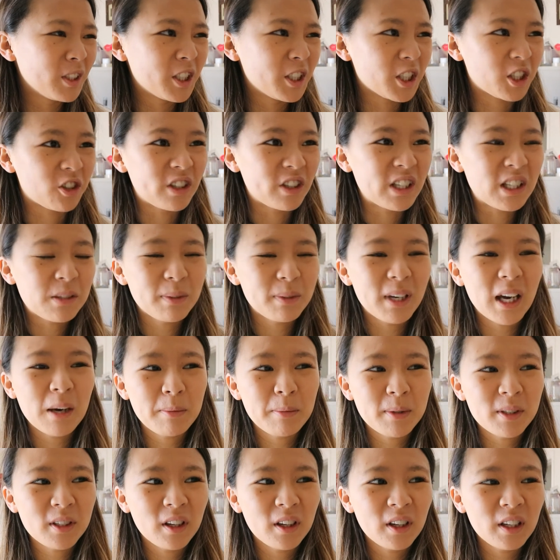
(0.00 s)
decrease my
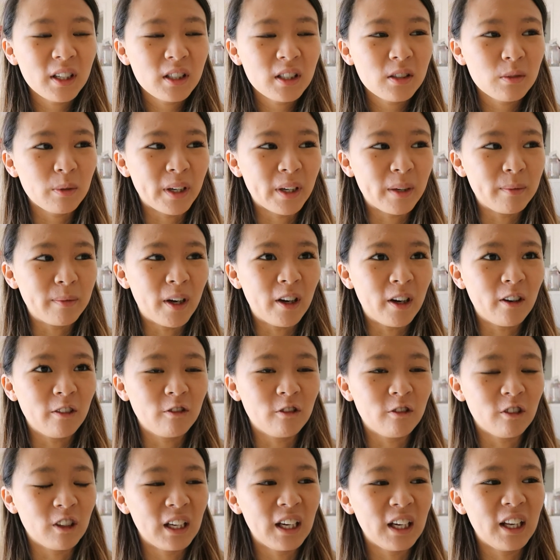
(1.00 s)
appetite when I'm not
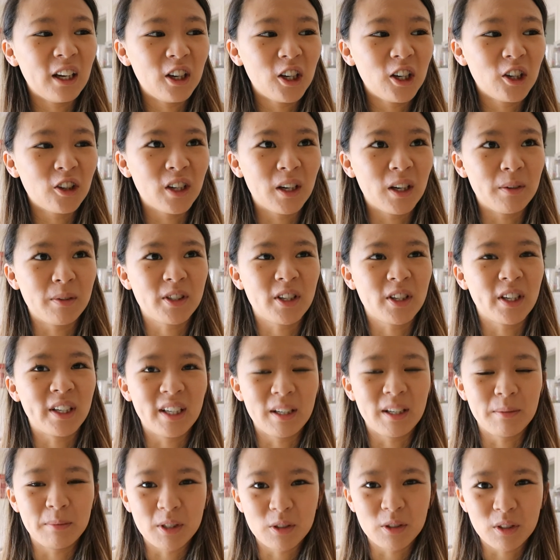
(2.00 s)
really hungry. I'm just kind
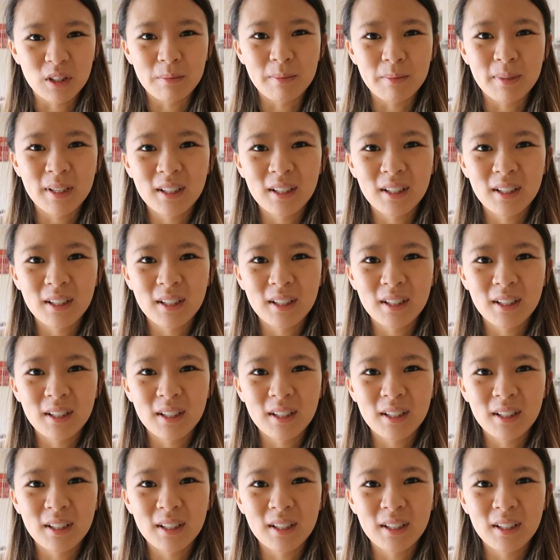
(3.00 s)
of in between